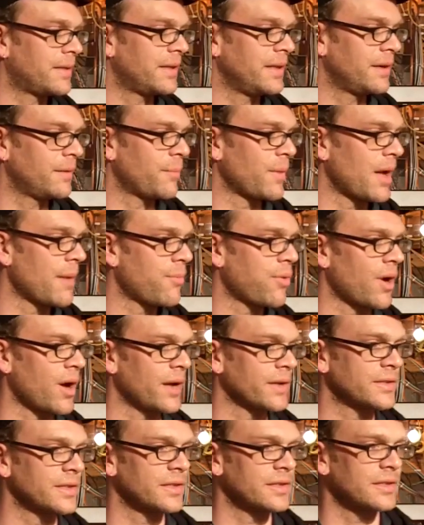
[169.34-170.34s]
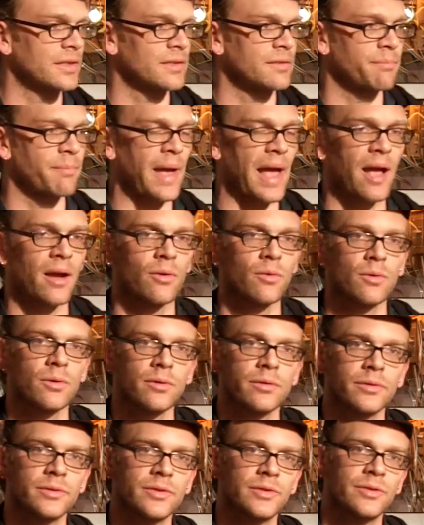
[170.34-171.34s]
I think my process is
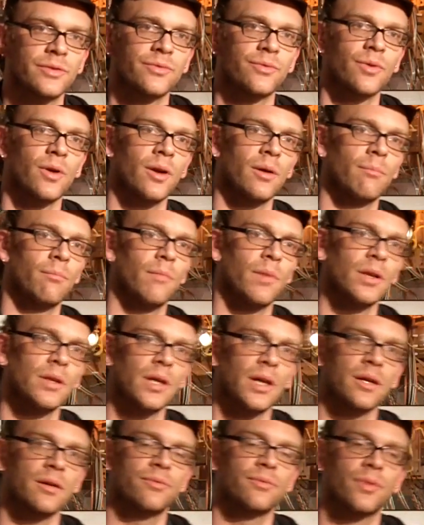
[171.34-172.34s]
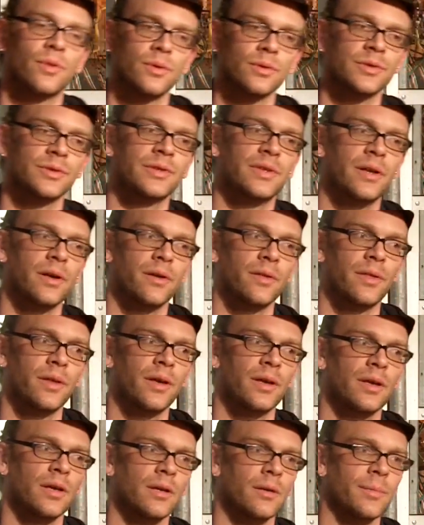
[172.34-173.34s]
backwards from a lot of folks. They're
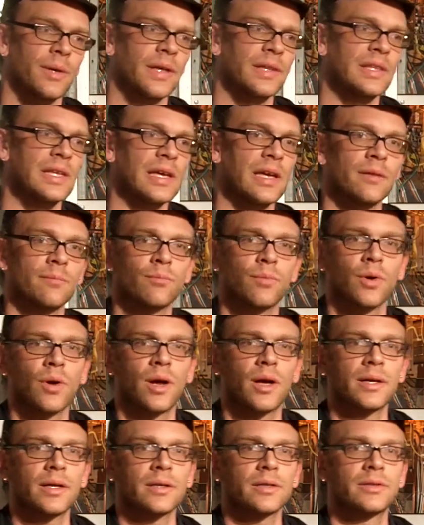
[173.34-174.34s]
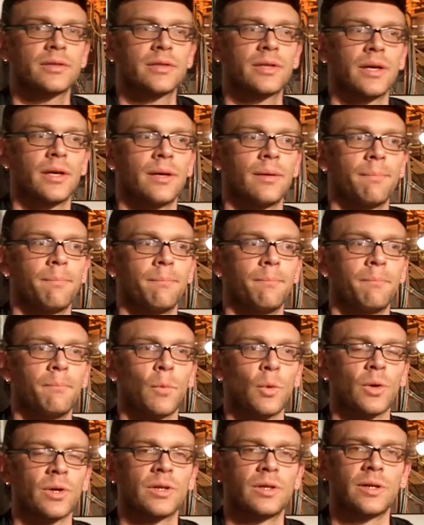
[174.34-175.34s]
thinking about the end product
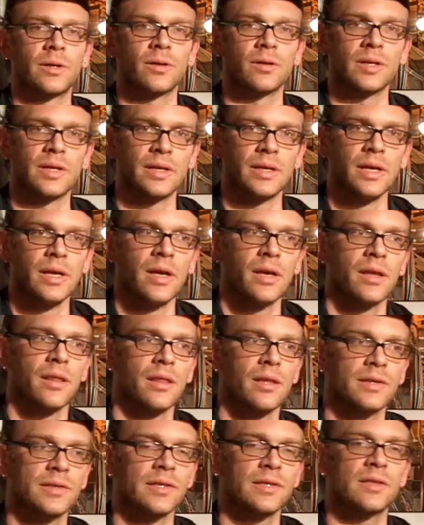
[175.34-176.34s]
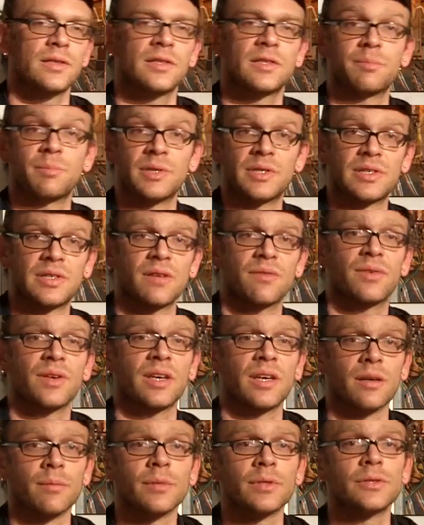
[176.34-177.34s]
more clearly. This is the
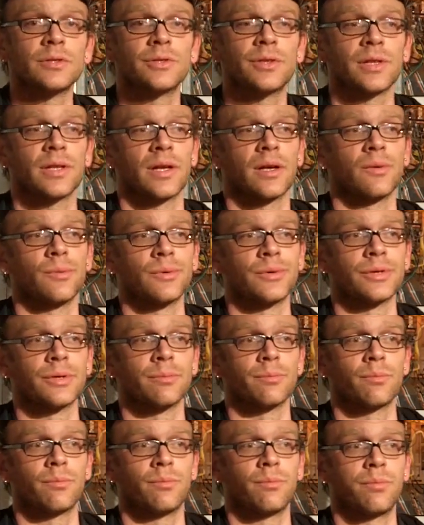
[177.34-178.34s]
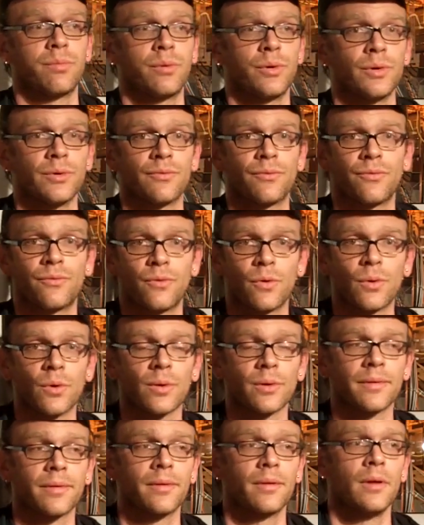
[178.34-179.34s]
specific image that I want to put
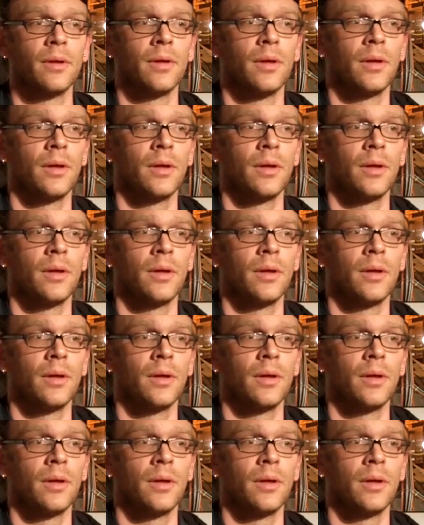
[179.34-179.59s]
forth.